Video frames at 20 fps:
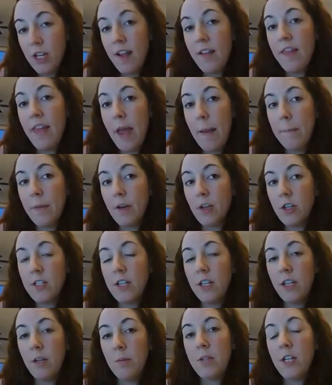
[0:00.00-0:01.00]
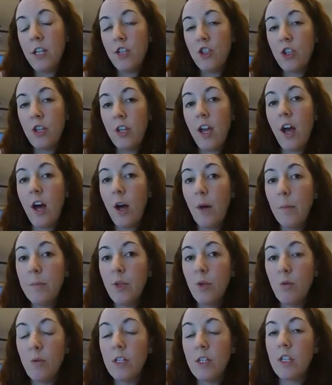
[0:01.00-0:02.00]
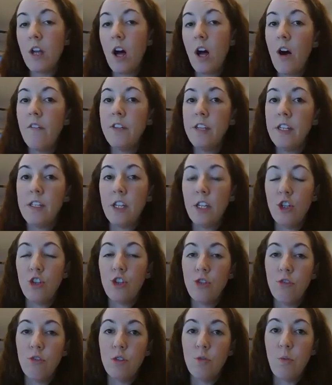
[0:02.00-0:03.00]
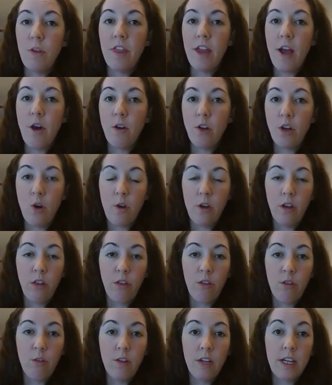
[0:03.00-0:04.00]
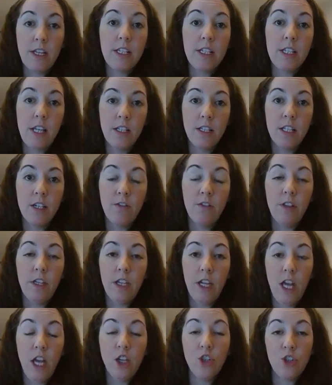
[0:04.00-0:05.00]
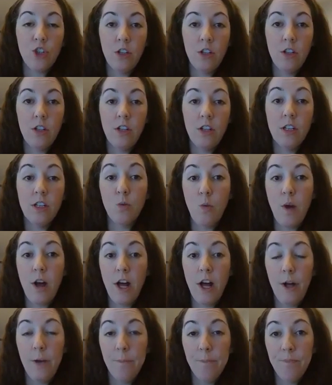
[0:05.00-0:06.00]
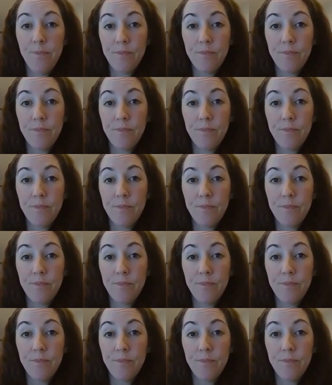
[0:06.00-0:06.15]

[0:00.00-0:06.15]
And that person could potentially help you resolve these issues without going through extensive litigation as well.